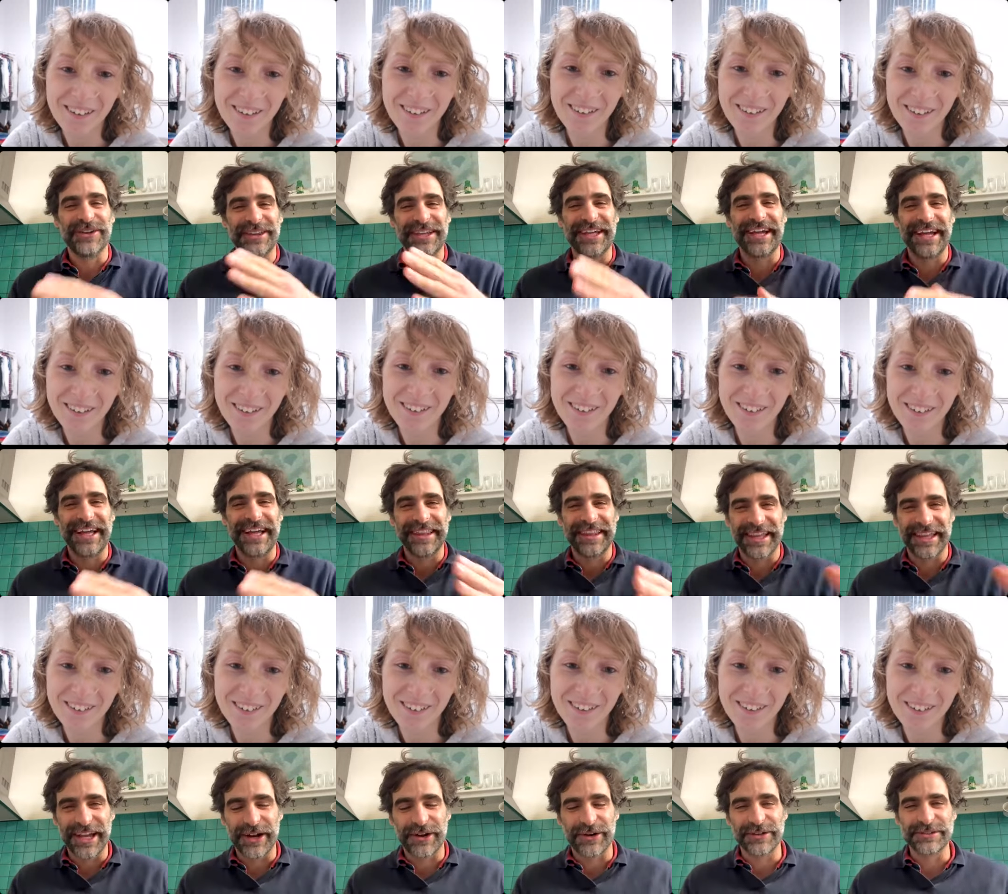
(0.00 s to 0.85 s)

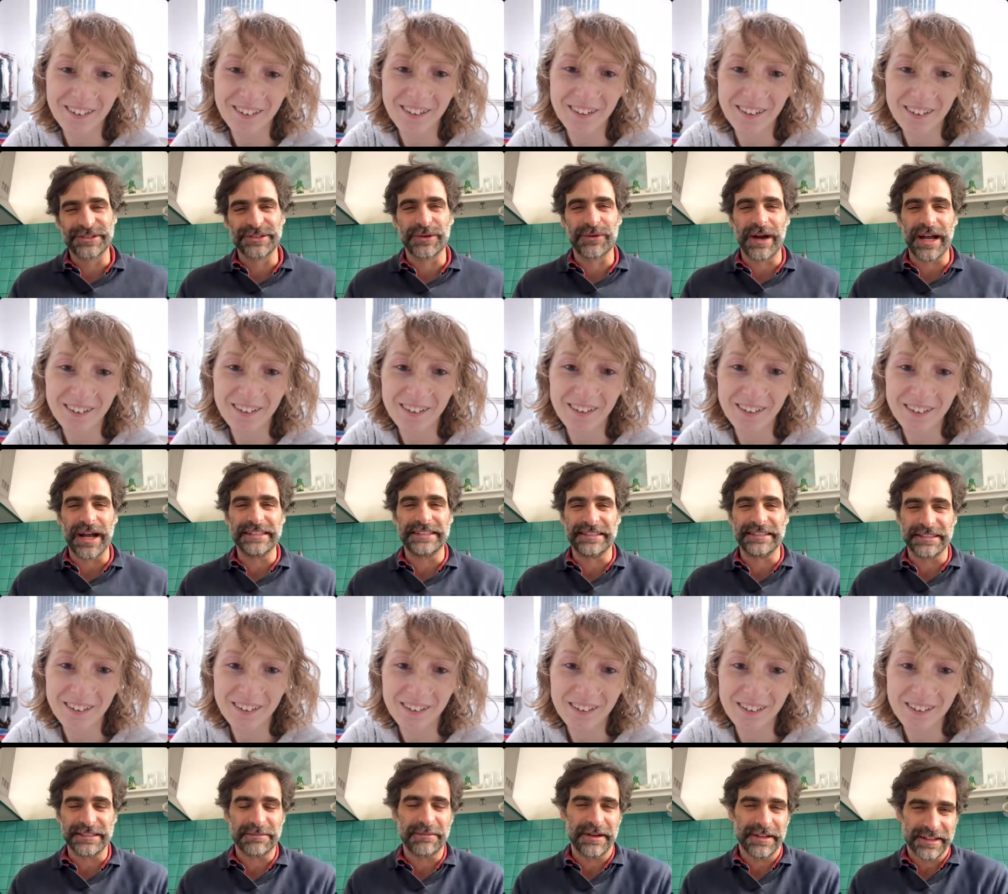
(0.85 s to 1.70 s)
Speaker 1: the
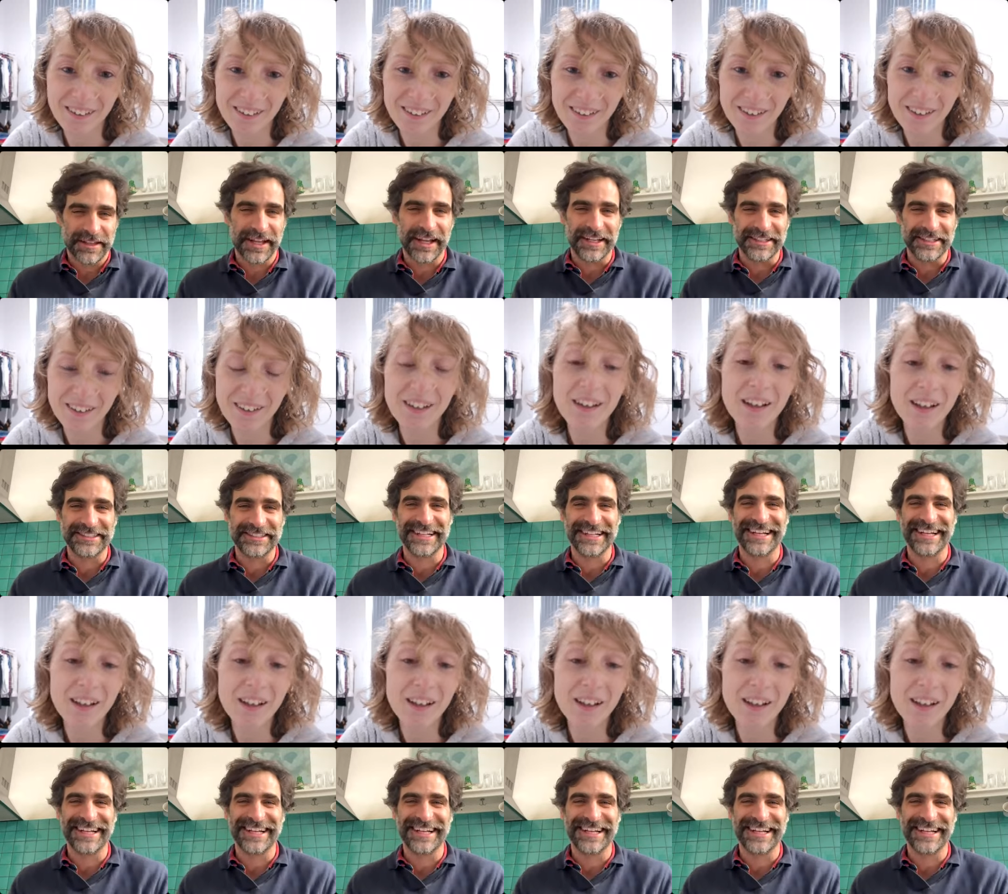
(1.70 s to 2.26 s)
consequences, but yes.